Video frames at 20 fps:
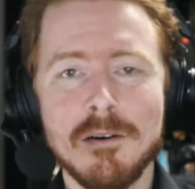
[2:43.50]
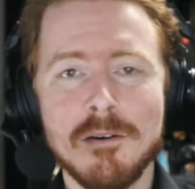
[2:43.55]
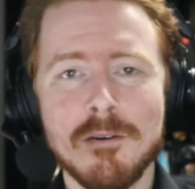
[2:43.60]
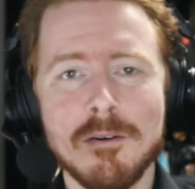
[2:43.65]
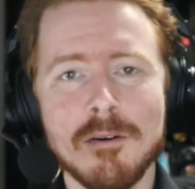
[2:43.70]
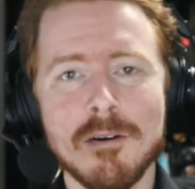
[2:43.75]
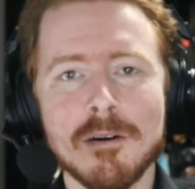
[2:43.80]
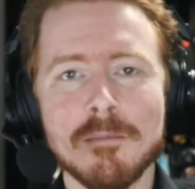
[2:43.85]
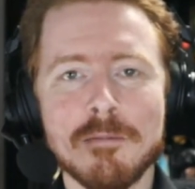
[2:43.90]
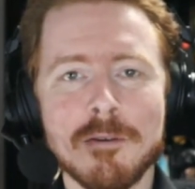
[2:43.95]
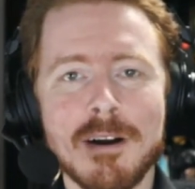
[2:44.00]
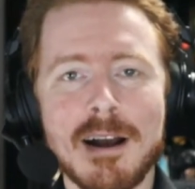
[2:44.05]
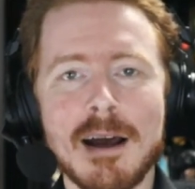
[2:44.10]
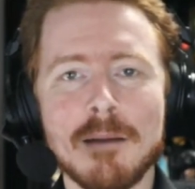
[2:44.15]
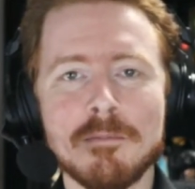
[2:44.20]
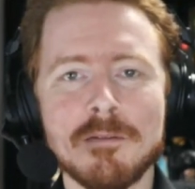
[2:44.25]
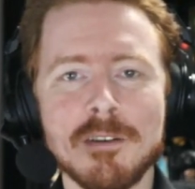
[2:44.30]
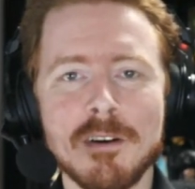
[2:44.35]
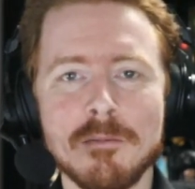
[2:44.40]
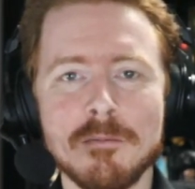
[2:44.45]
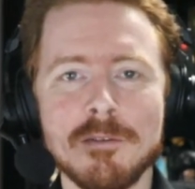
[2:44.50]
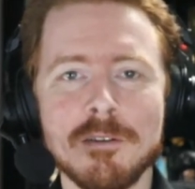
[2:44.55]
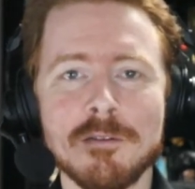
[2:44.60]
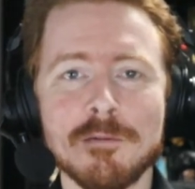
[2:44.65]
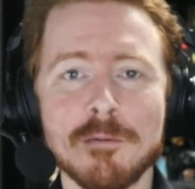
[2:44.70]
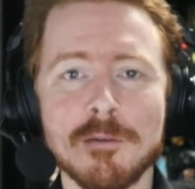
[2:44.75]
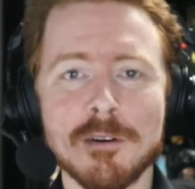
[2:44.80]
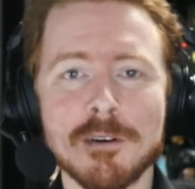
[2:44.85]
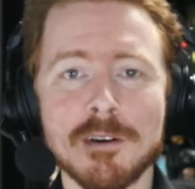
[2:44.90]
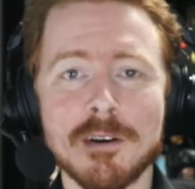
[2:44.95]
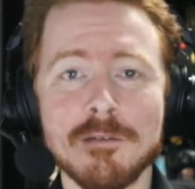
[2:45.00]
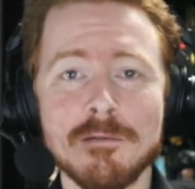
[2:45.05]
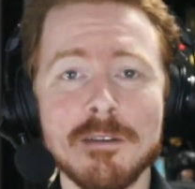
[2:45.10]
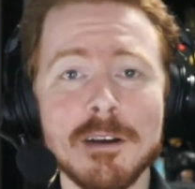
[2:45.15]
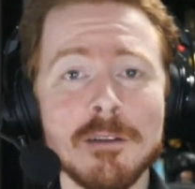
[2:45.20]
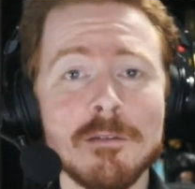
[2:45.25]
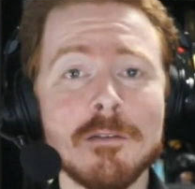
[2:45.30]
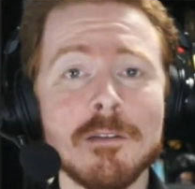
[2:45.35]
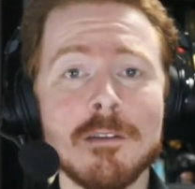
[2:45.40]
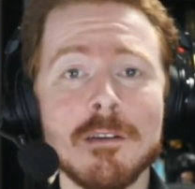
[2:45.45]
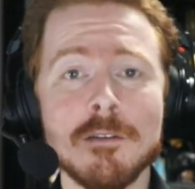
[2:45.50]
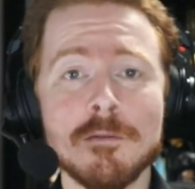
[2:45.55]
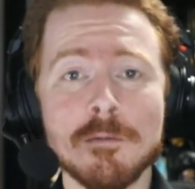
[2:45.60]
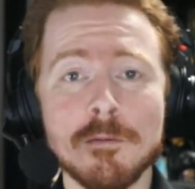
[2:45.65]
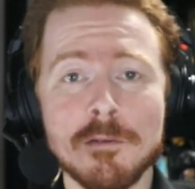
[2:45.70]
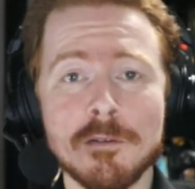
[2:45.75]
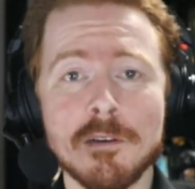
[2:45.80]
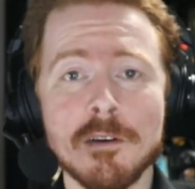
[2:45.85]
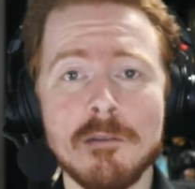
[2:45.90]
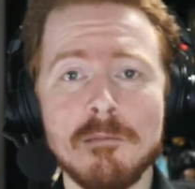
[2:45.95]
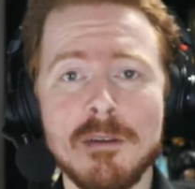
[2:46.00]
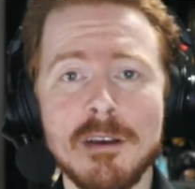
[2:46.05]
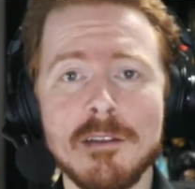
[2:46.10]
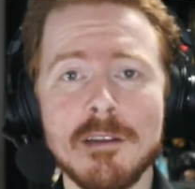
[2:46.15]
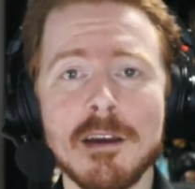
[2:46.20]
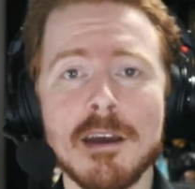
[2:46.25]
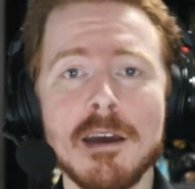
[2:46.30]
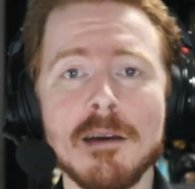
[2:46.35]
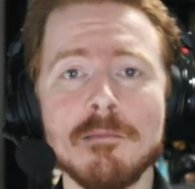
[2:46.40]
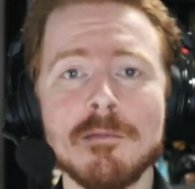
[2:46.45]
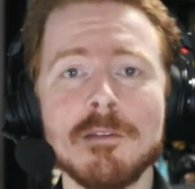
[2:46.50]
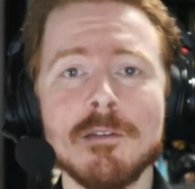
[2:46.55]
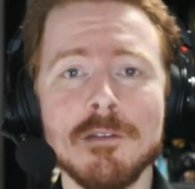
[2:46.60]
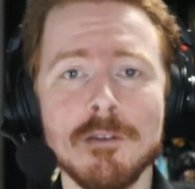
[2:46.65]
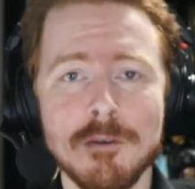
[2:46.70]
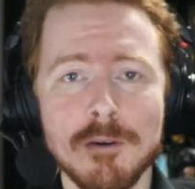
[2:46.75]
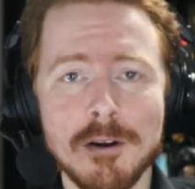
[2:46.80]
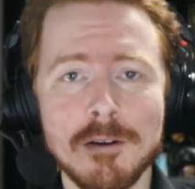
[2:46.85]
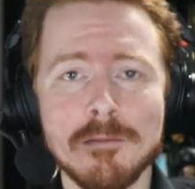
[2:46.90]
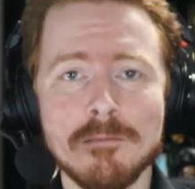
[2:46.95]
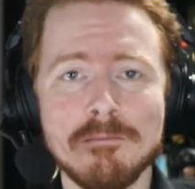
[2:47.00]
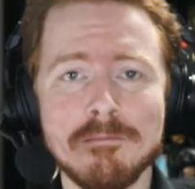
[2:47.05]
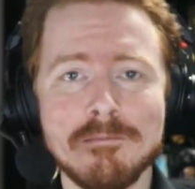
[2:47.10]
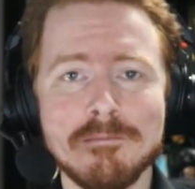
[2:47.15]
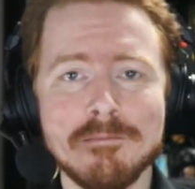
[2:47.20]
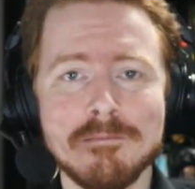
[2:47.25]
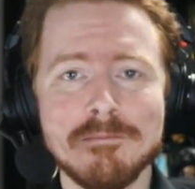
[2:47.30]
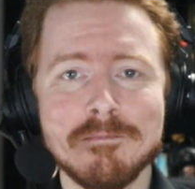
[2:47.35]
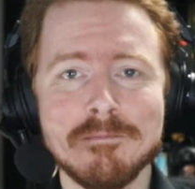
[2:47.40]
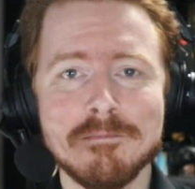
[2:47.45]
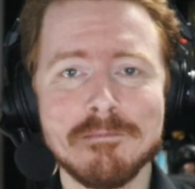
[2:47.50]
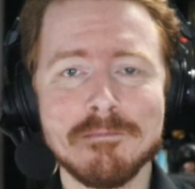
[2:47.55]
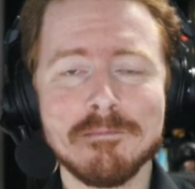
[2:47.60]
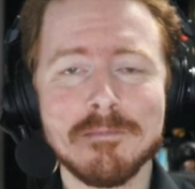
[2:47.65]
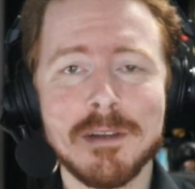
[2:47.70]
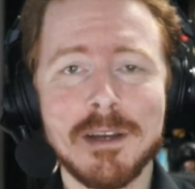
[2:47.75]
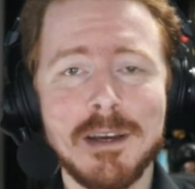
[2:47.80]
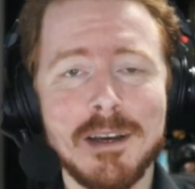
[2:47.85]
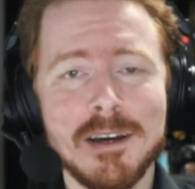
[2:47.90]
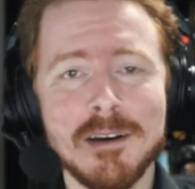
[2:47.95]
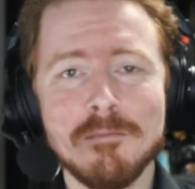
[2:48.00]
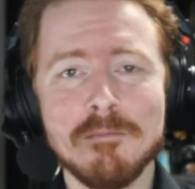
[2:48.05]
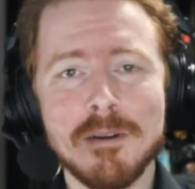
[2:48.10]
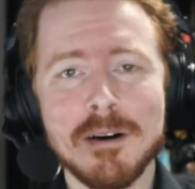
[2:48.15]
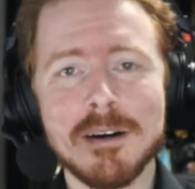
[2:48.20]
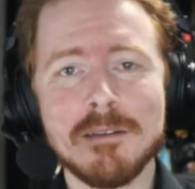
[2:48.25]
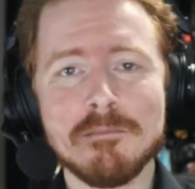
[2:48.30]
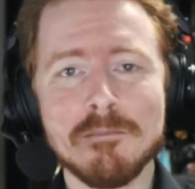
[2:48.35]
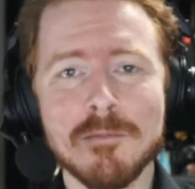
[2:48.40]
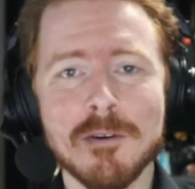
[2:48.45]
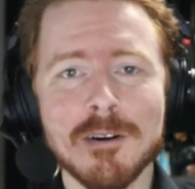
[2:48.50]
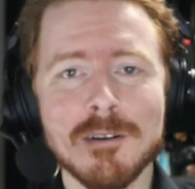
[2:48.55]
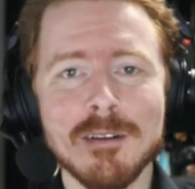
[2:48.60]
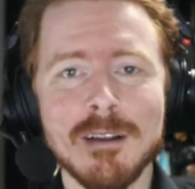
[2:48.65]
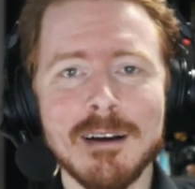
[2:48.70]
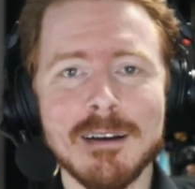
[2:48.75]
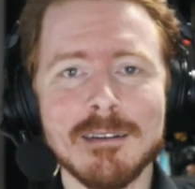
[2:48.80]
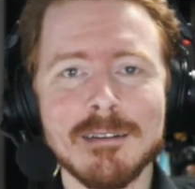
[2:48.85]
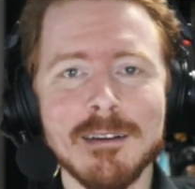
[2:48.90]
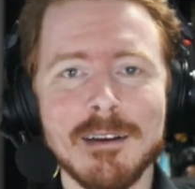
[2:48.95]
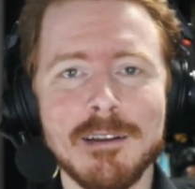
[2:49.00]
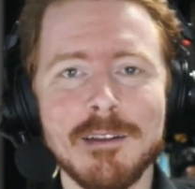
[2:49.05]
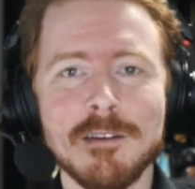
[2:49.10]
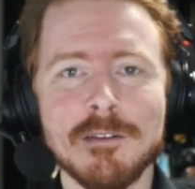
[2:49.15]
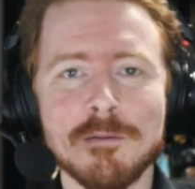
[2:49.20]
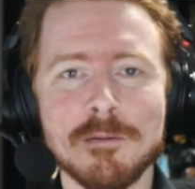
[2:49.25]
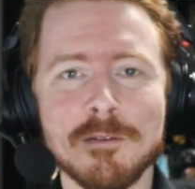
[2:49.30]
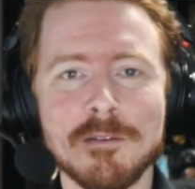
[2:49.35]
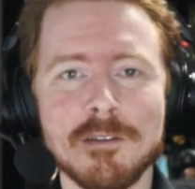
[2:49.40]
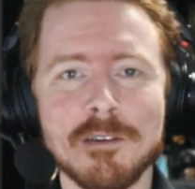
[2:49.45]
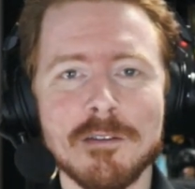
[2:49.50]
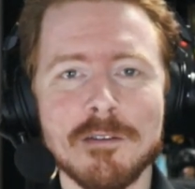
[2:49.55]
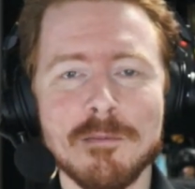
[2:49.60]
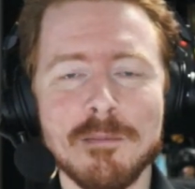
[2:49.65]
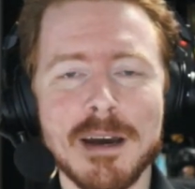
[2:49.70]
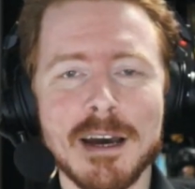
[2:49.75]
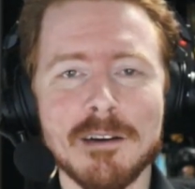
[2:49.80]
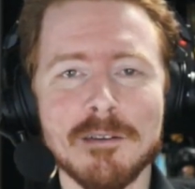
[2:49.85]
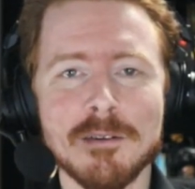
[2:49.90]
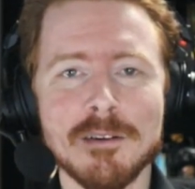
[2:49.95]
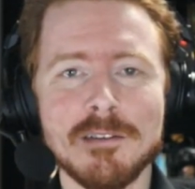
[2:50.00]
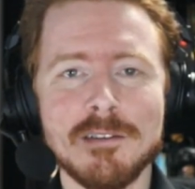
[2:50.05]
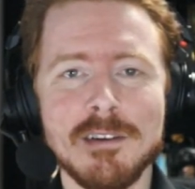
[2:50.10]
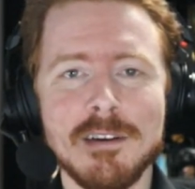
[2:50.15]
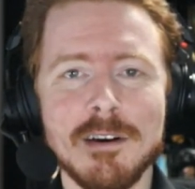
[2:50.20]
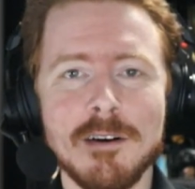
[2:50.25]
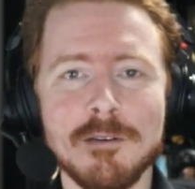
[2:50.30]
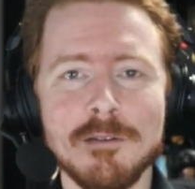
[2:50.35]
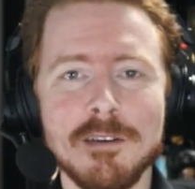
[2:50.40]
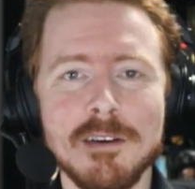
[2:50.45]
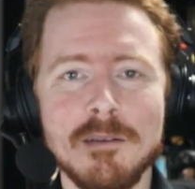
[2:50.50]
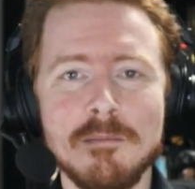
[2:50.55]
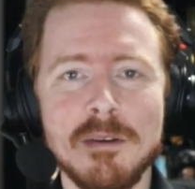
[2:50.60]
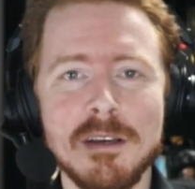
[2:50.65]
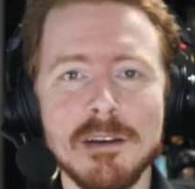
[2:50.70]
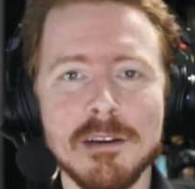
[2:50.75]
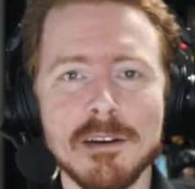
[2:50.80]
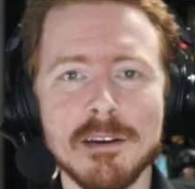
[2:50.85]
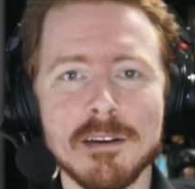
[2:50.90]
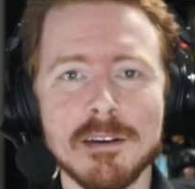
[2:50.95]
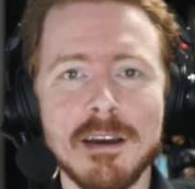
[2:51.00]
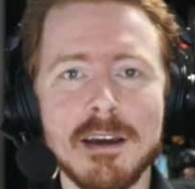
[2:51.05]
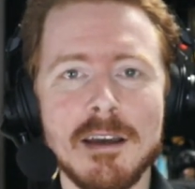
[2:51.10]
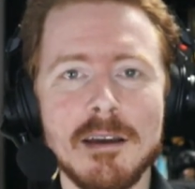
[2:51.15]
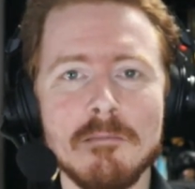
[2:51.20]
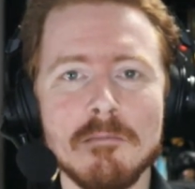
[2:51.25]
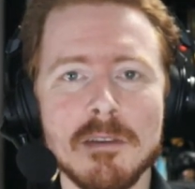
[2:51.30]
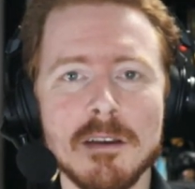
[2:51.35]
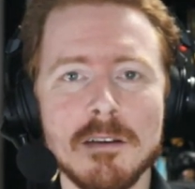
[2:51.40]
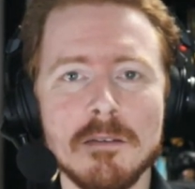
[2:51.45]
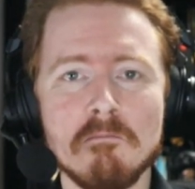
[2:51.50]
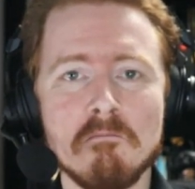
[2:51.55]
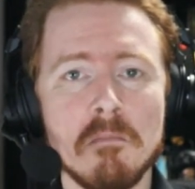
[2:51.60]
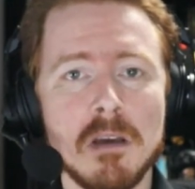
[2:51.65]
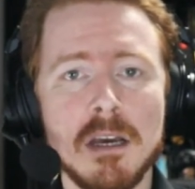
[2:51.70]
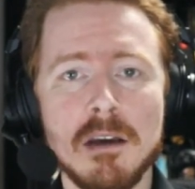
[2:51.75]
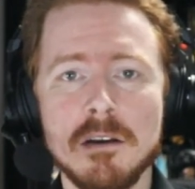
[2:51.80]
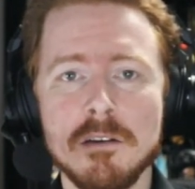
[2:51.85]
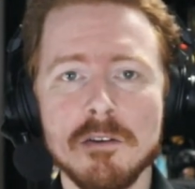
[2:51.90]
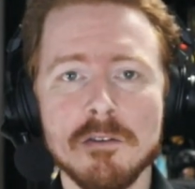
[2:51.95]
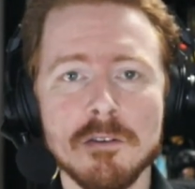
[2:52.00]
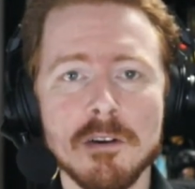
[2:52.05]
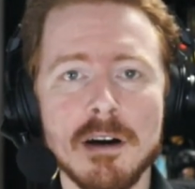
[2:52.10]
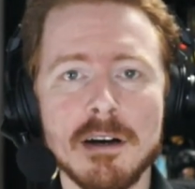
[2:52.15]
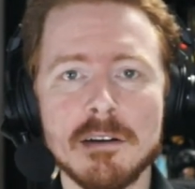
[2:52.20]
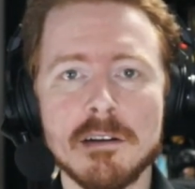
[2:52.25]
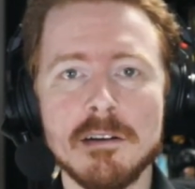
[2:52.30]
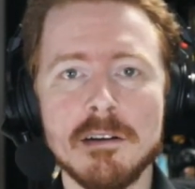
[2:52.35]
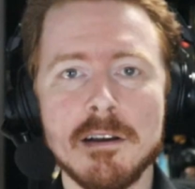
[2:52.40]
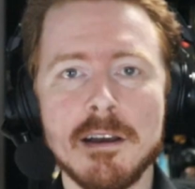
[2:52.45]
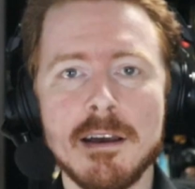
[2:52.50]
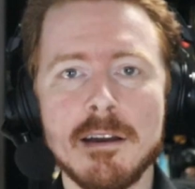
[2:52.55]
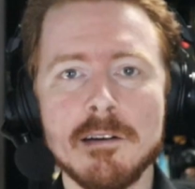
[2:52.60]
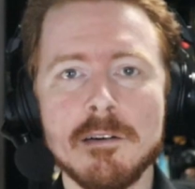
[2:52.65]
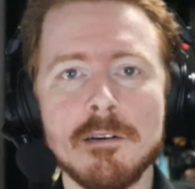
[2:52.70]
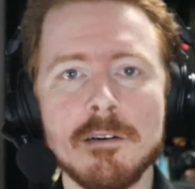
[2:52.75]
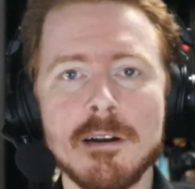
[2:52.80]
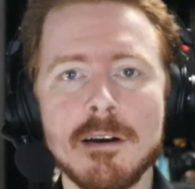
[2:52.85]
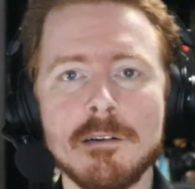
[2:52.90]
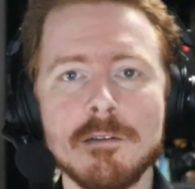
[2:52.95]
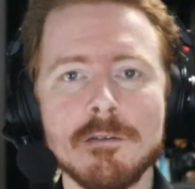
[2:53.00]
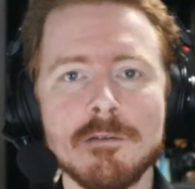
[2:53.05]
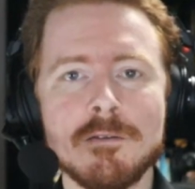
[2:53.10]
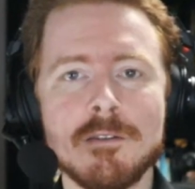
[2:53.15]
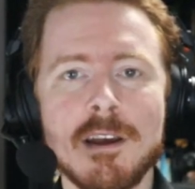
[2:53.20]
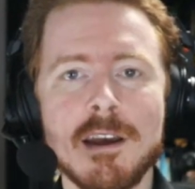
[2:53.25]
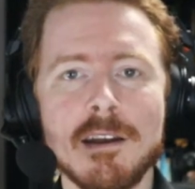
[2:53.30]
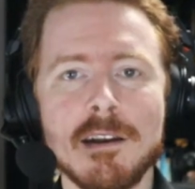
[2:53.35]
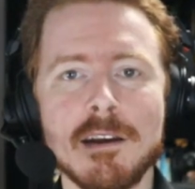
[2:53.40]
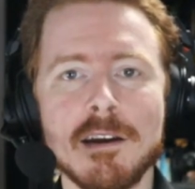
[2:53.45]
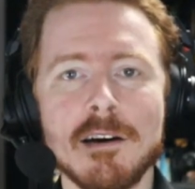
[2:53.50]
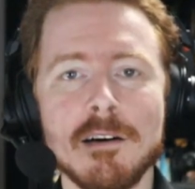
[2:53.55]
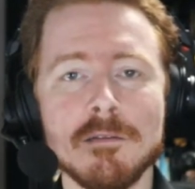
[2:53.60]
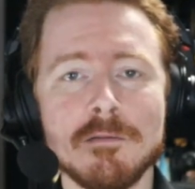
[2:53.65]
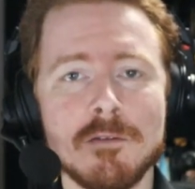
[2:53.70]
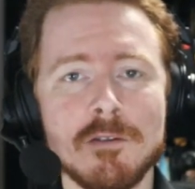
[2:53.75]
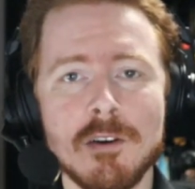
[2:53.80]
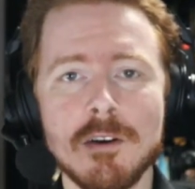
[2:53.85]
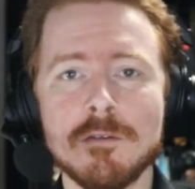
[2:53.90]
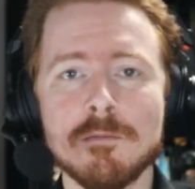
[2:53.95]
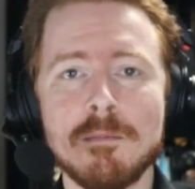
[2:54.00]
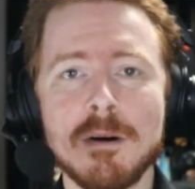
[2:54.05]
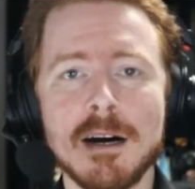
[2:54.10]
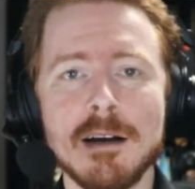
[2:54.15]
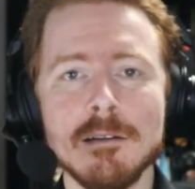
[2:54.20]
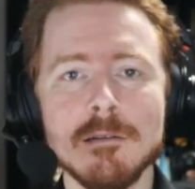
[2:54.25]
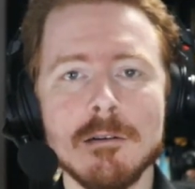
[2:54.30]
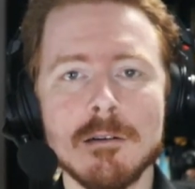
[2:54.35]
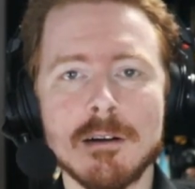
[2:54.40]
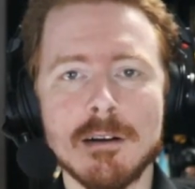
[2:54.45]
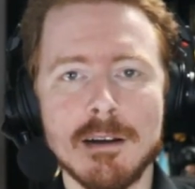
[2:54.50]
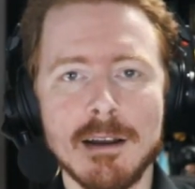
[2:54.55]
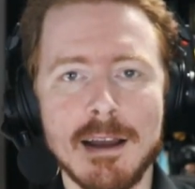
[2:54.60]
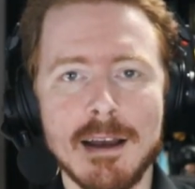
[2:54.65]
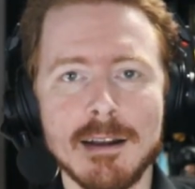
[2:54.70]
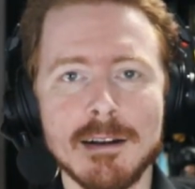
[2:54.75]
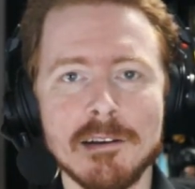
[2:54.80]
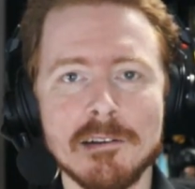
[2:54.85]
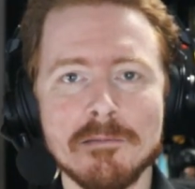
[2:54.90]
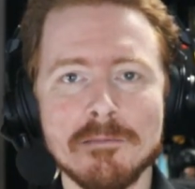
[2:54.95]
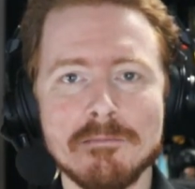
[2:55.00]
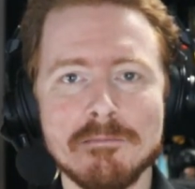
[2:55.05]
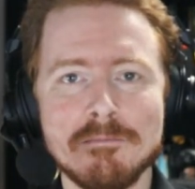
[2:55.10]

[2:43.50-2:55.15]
Or perhaps some just weren't convinced this was going to be the game to do it. But more likely this was just a matter of TOD being a game that you're not going to get a good understanding of just by looking at it.